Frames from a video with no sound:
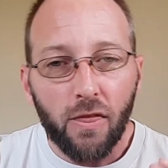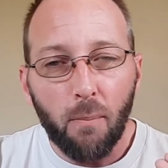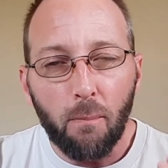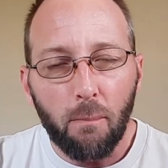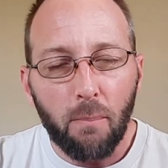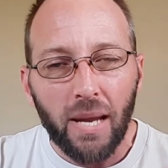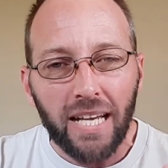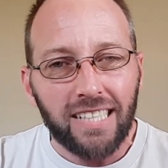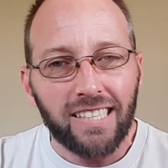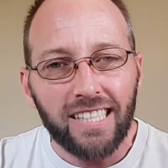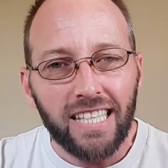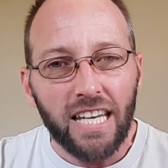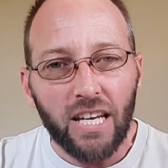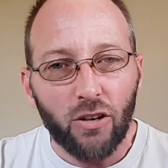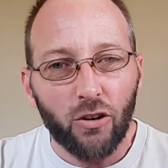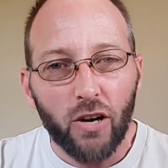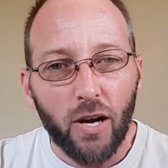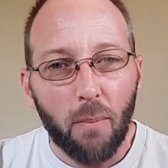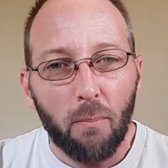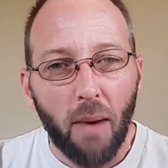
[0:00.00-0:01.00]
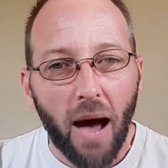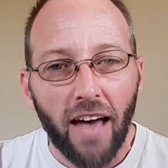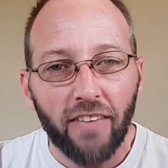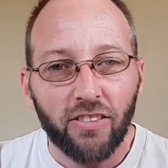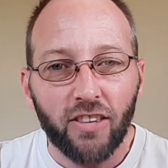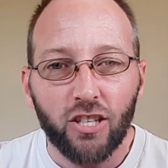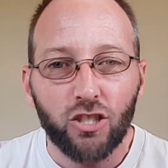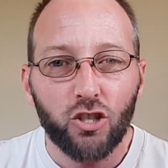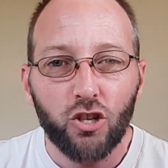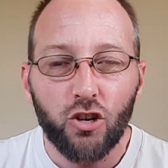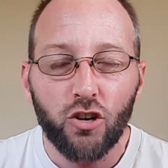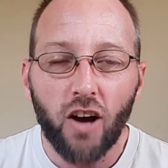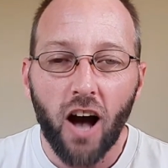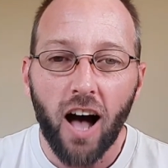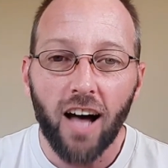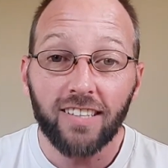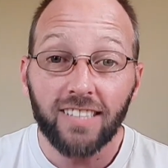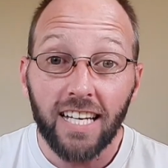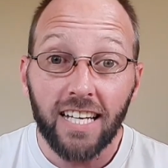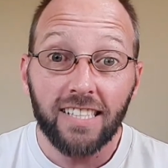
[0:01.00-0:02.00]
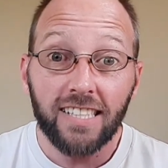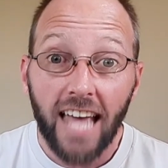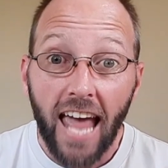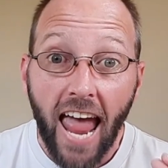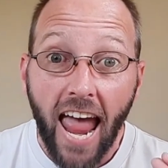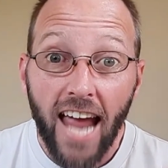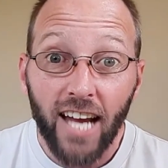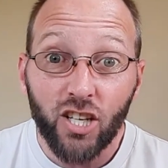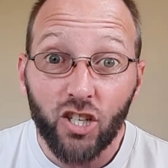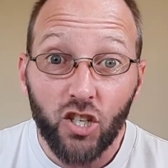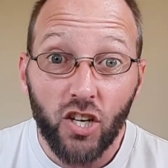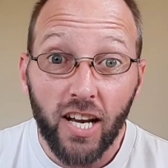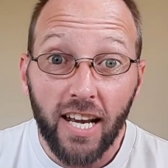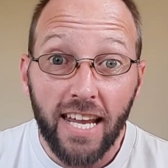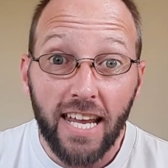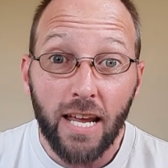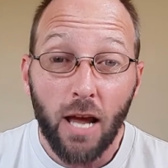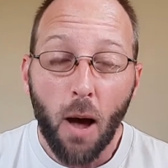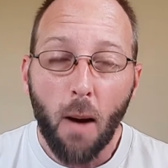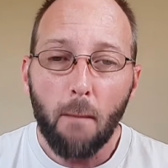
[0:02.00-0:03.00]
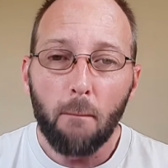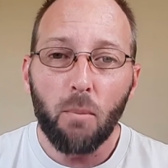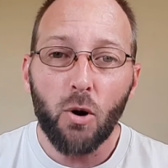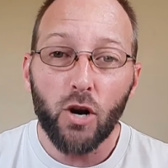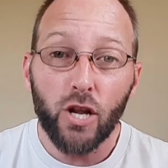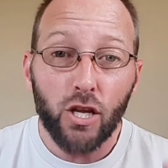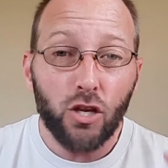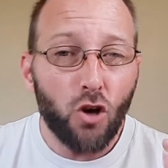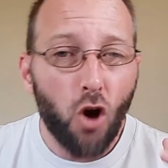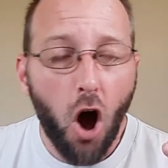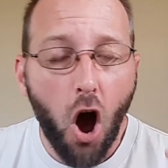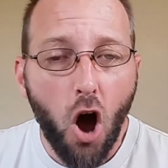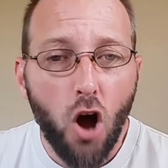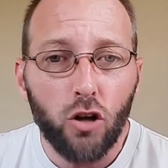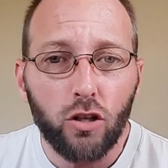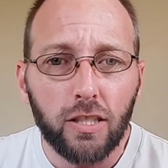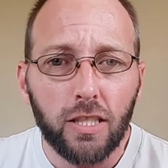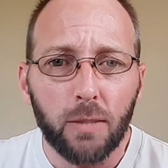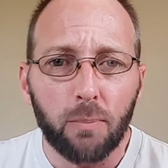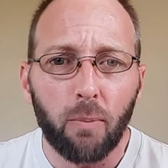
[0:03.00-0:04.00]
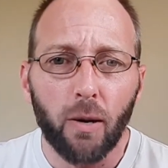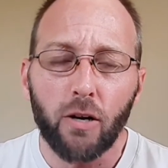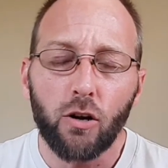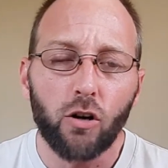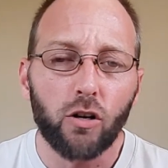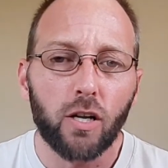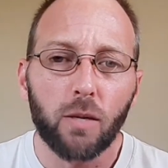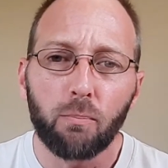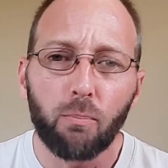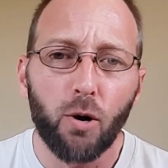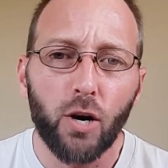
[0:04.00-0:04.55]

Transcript: the big secret about this, you guys, is actually putting your own spin on it,